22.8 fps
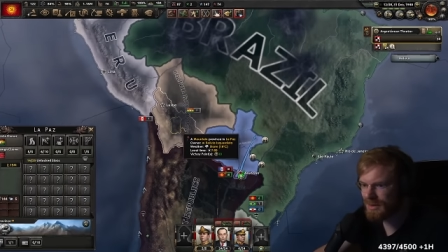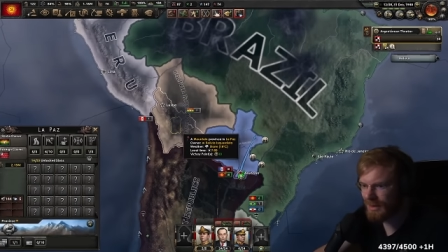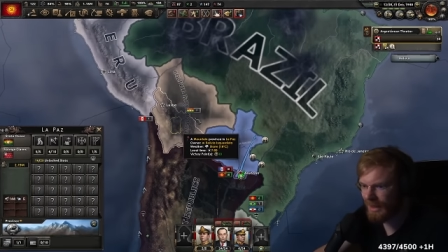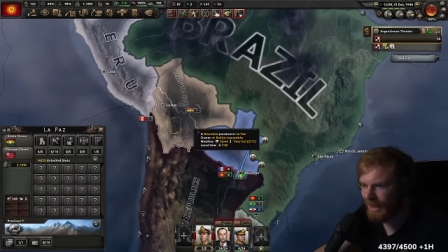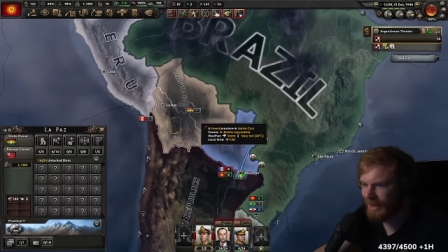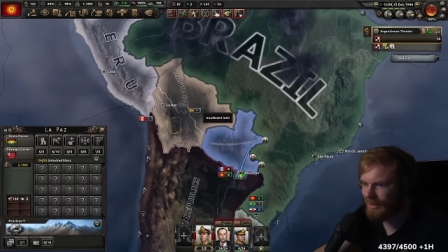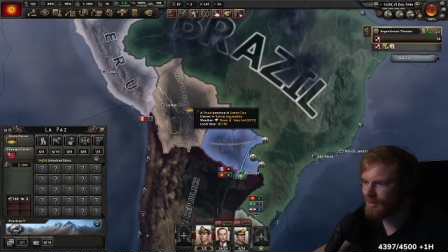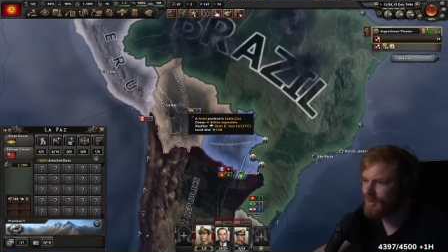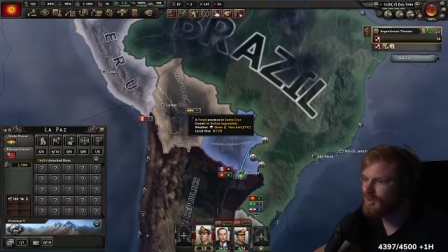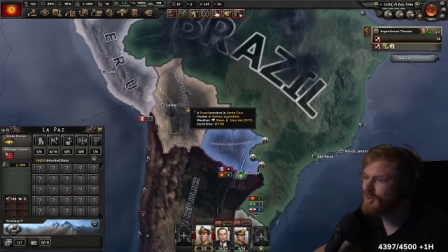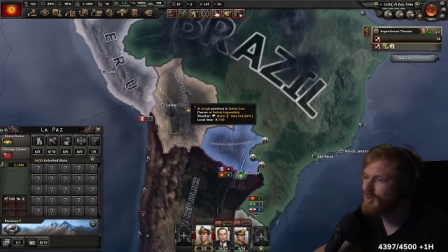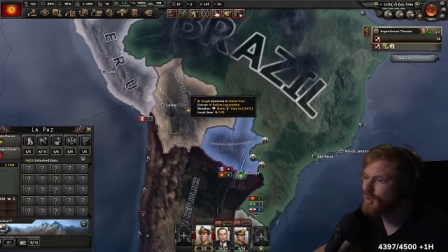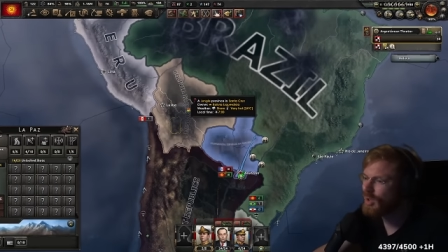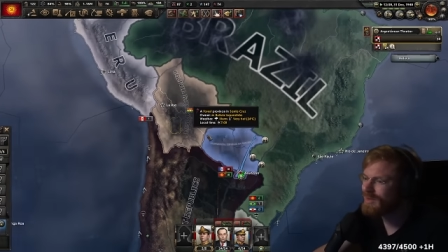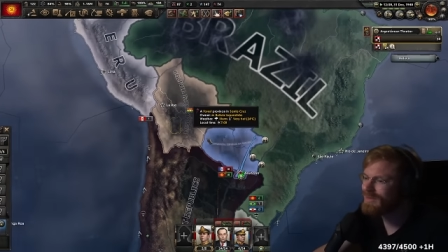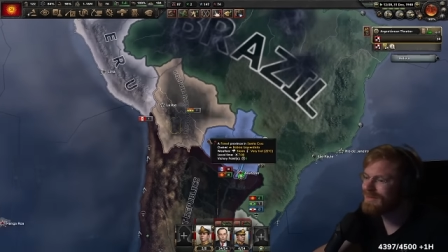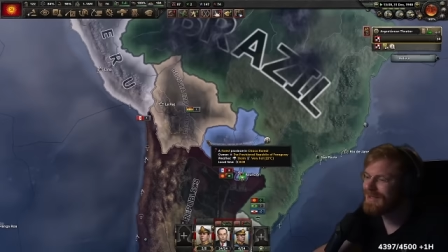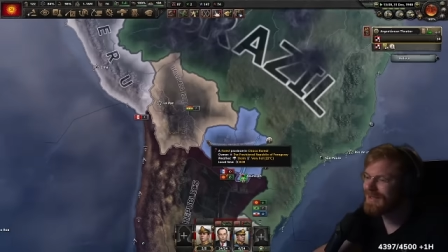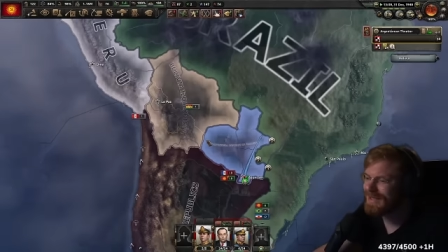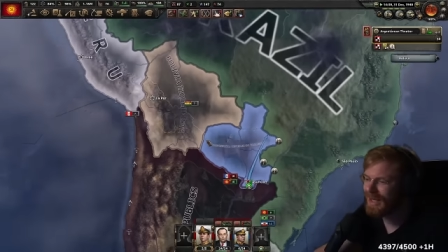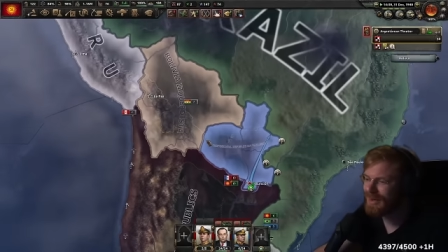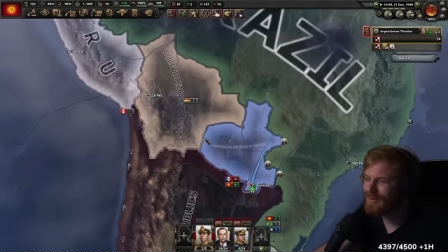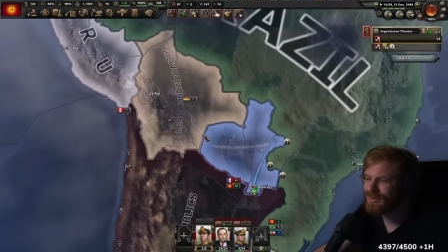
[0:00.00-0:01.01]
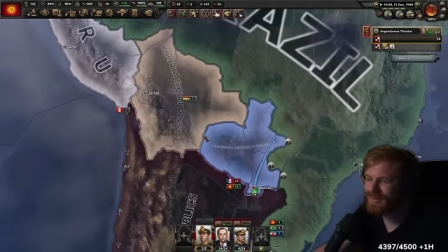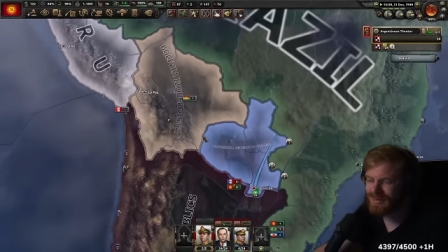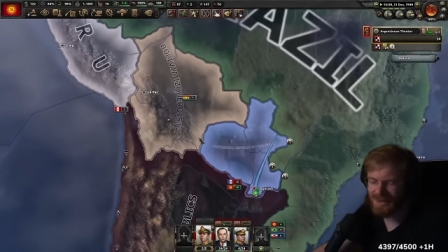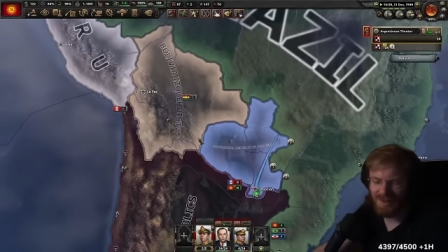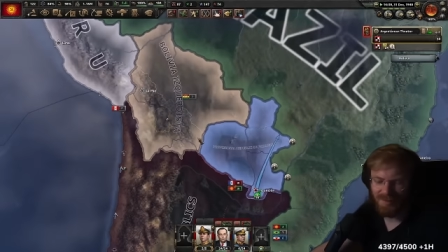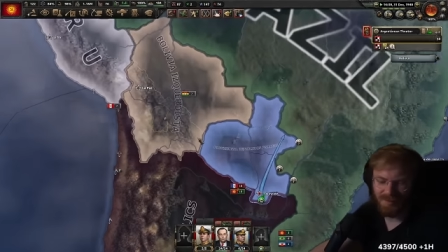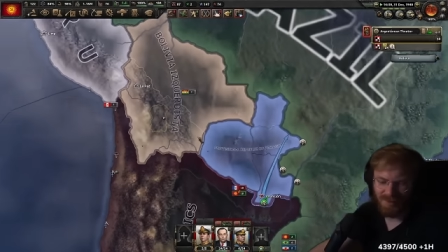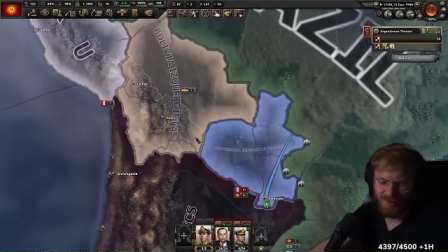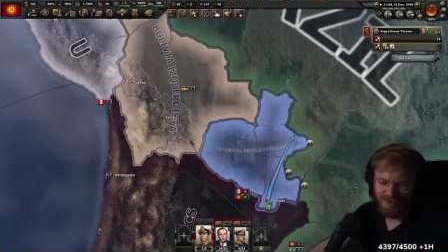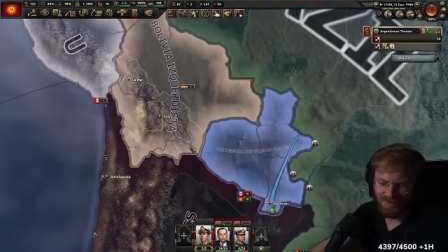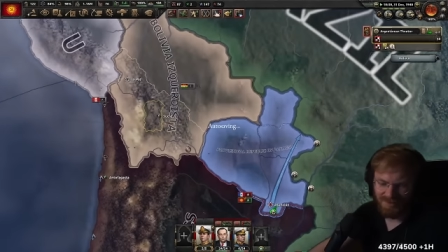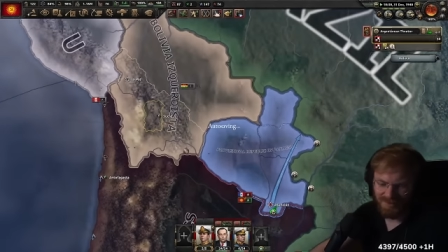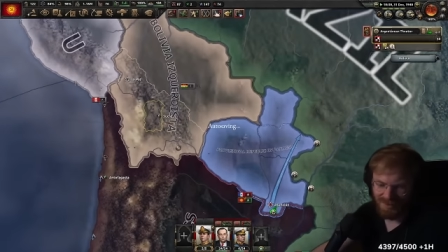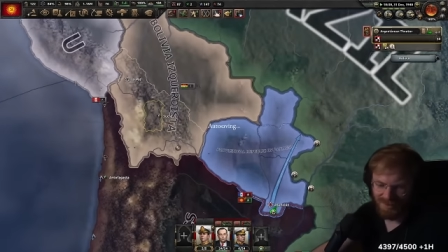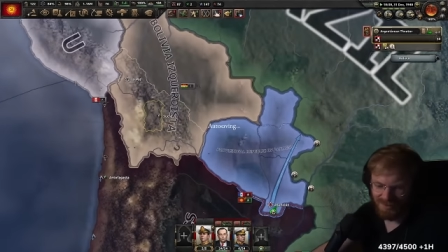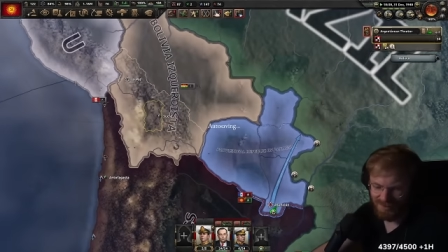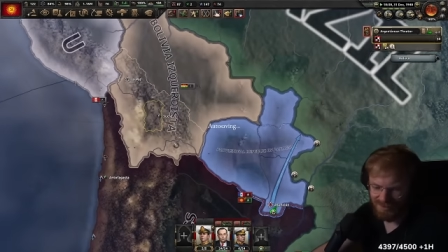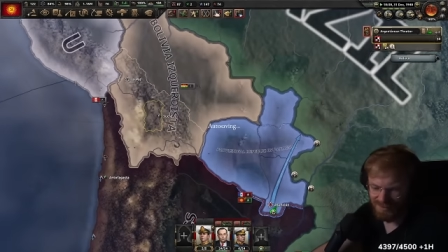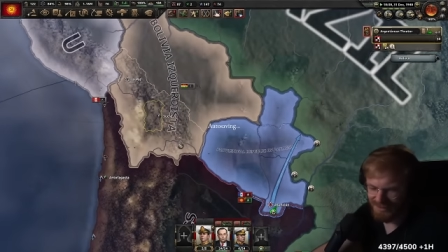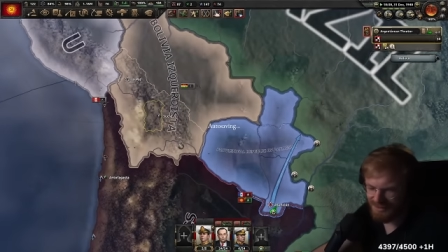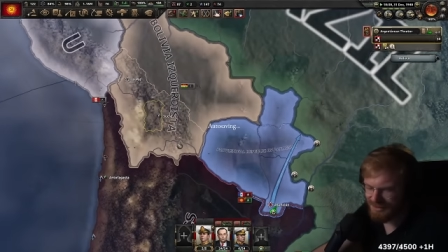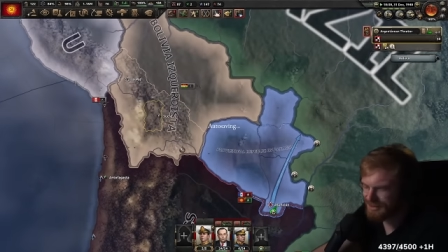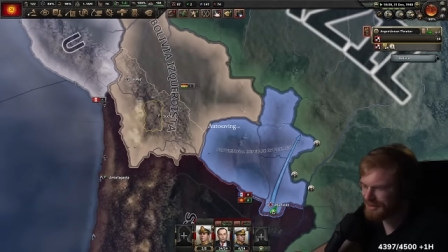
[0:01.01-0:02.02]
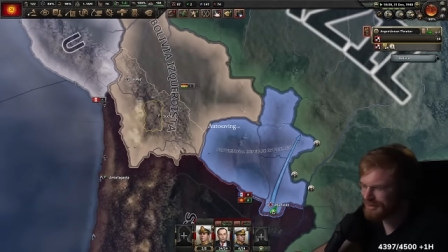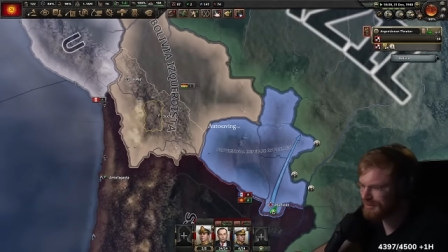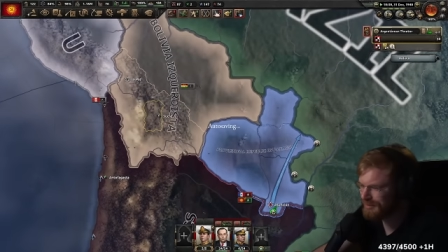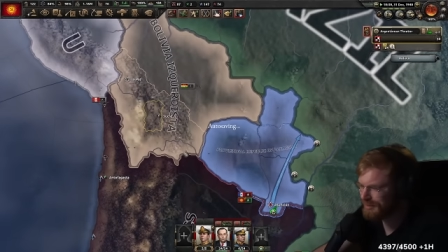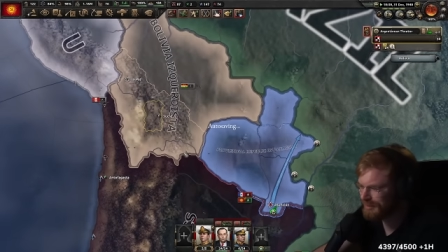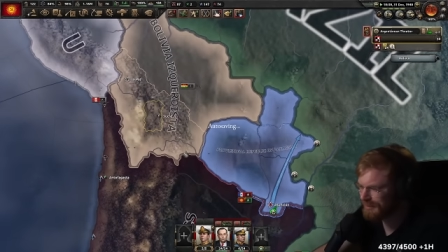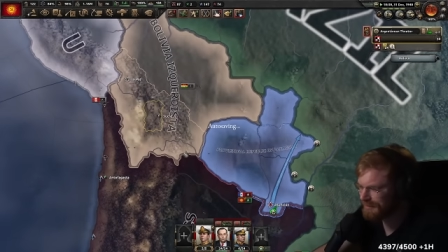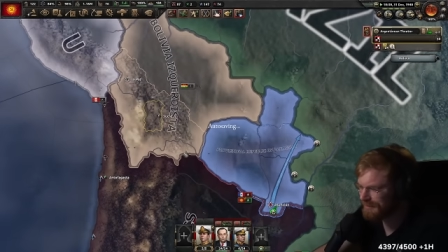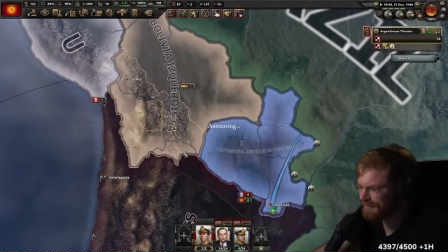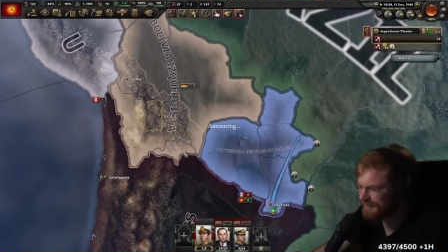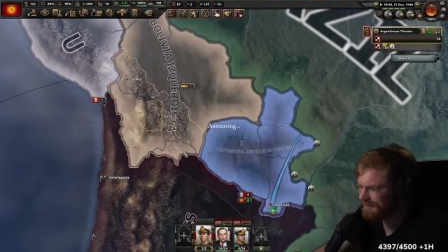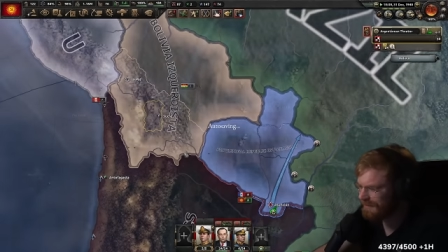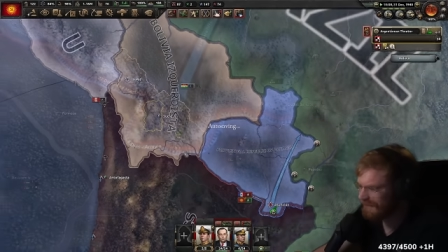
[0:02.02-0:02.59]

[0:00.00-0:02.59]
Yeah, you're not allowed to kill Bolivia in this achievement.